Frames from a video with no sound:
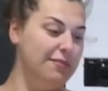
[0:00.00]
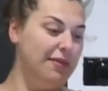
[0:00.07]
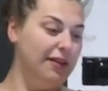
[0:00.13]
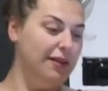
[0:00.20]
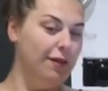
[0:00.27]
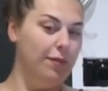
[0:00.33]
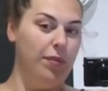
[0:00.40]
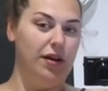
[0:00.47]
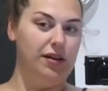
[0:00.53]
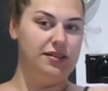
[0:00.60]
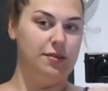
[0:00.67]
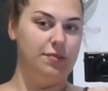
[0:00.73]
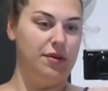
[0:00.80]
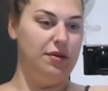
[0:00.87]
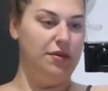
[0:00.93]
in my little box
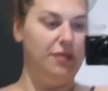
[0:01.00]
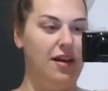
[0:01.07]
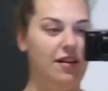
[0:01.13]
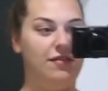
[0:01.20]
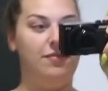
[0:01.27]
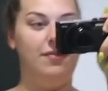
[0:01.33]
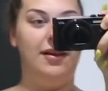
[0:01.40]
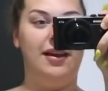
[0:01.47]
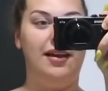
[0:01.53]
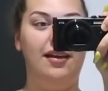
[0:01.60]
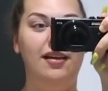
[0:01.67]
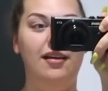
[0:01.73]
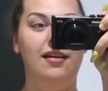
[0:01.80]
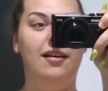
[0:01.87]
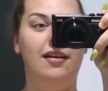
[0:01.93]
that Boohoo left
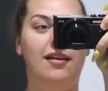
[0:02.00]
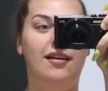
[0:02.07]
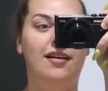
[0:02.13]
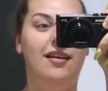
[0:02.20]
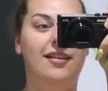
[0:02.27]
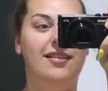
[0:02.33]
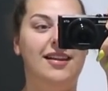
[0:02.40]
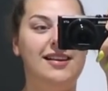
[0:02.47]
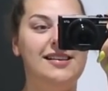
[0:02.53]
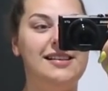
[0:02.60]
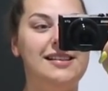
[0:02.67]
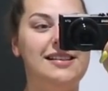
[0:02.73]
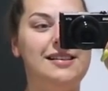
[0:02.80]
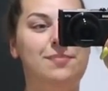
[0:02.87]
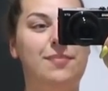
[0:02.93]
me. They're
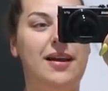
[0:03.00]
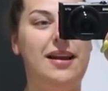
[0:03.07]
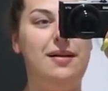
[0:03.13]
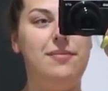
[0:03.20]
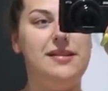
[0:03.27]
just sweaty